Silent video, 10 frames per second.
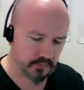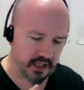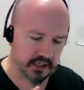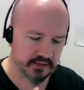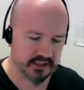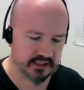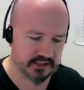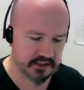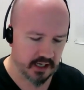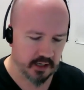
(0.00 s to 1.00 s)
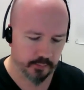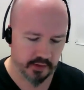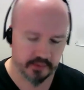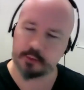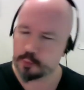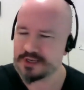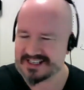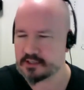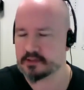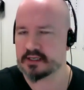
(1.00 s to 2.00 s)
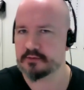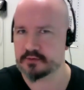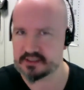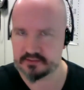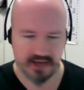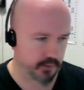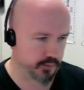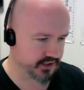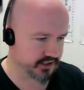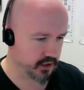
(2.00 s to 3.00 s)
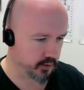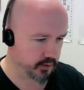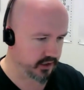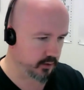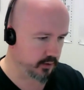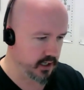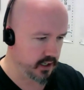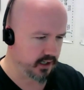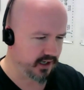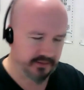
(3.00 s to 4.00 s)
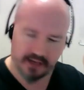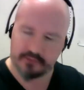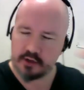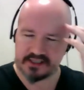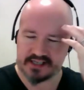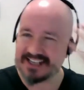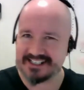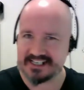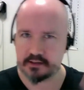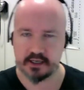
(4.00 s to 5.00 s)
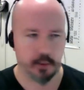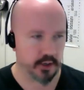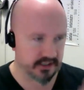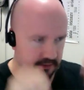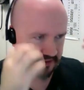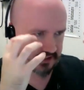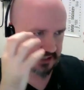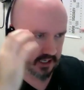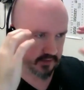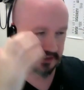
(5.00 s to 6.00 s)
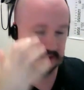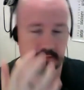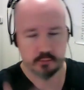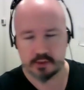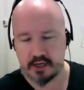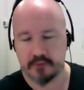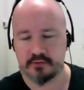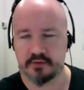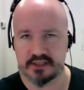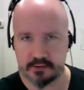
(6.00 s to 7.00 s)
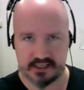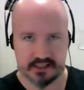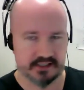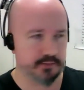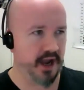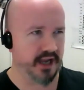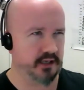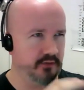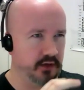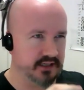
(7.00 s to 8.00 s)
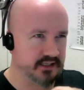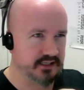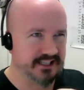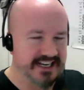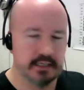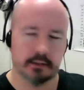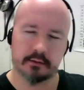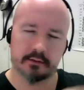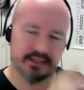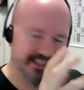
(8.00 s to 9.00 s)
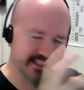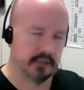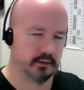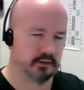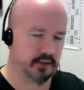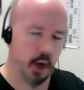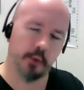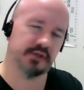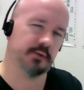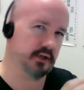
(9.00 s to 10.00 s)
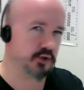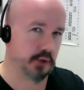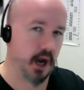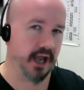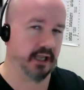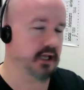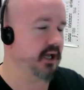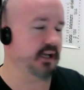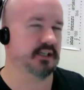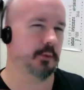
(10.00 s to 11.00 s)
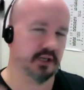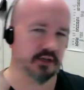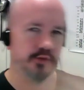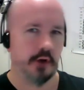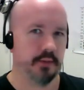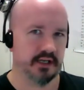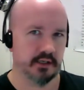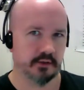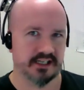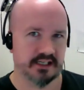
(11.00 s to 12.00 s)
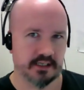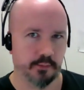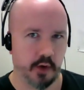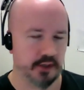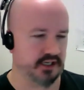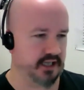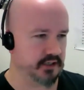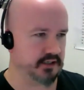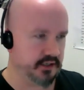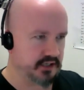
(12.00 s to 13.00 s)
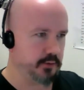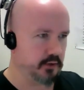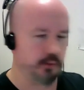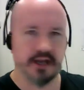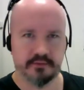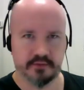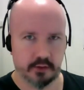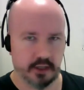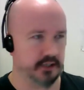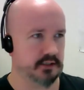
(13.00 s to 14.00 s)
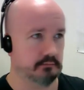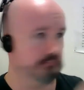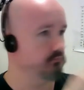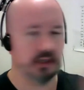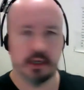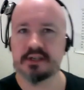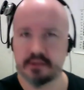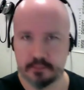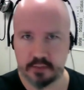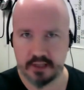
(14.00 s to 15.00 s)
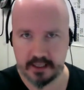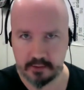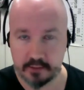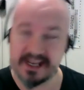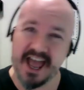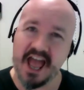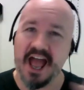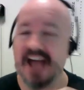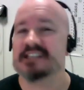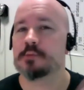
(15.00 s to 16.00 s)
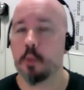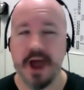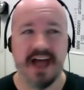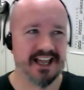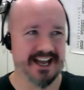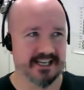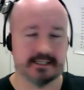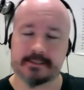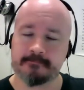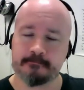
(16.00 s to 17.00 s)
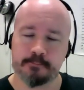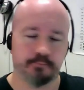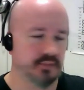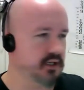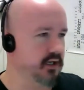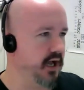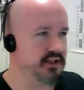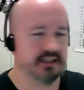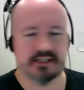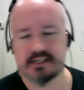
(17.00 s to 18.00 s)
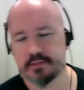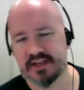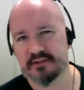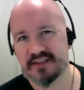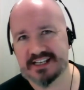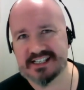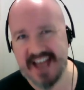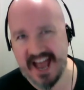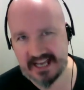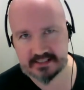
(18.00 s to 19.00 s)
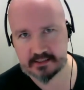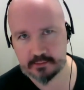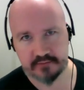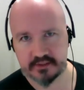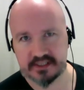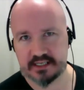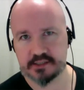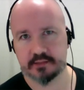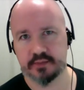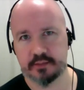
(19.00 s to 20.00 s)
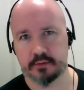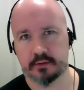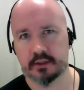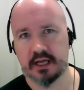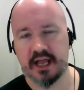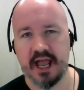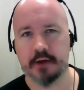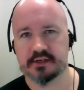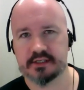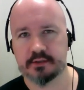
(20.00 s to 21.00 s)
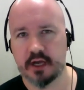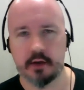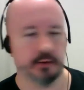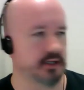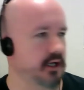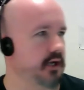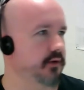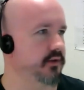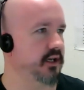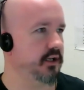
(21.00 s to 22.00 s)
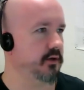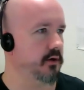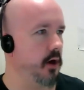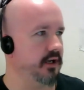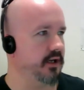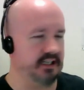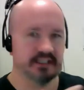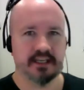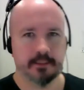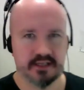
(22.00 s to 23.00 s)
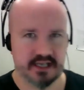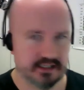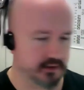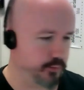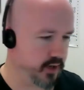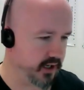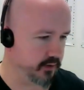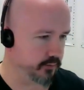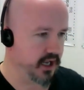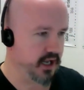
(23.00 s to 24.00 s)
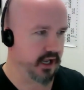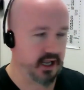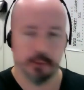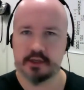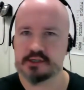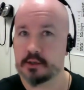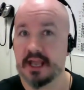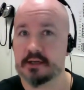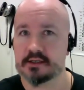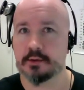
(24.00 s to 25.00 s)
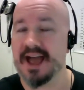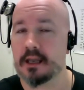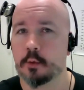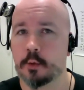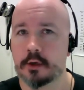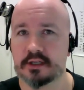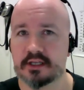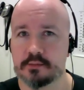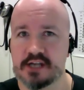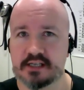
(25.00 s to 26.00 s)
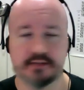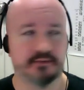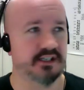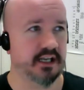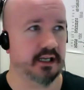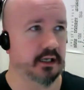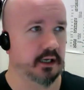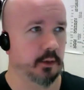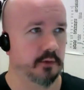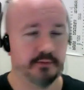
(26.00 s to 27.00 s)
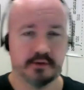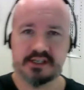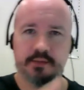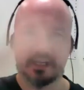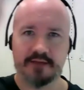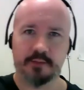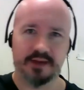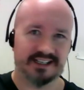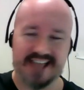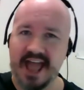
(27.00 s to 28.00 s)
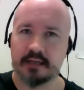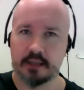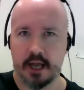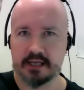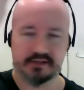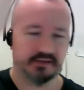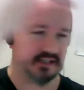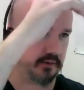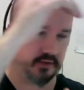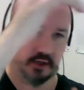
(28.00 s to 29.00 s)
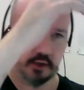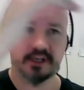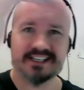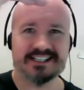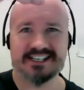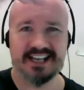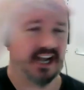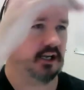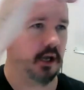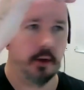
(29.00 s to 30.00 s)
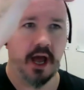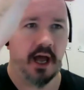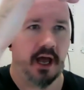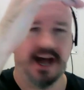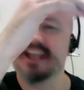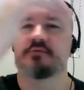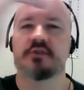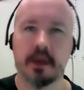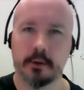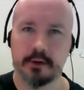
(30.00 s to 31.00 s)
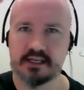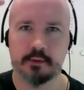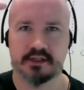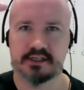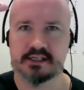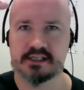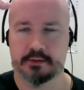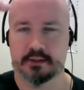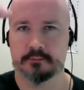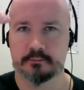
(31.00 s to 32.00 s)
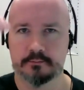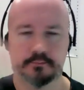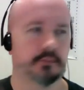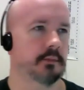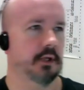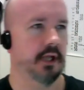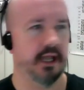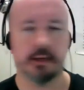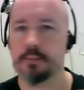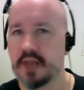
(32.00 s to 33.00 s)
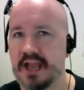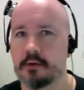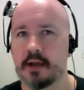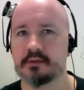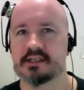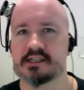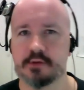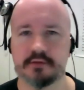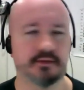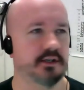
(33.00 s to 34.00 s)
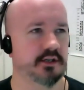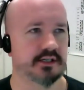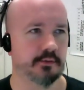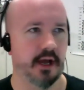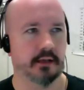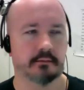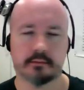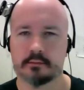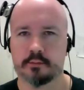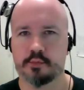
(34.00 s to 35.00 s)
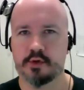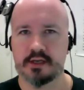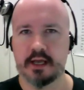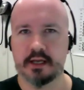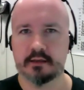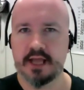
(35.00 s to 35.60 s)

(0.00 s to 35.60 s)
And I think it's both a really good thing for developers to go, I've got this idea that I want to do, this what's often referred to as a spike. You've got this single code you want to try, and you don't want to drop it in your existing project yet, so you just want to write a few lines. You can go do it in Playground. As well as, I think this is going to be a fantastic way for teaching people how to do code, that you're not intimidating them by them. Hey, I want to show you how to do Hello World in Objective-C. Well, first I'm going to have about 10 lines of stuff that you're going to see and go, I have no idea what this is doing. In a Playground in Swift, you just write print line,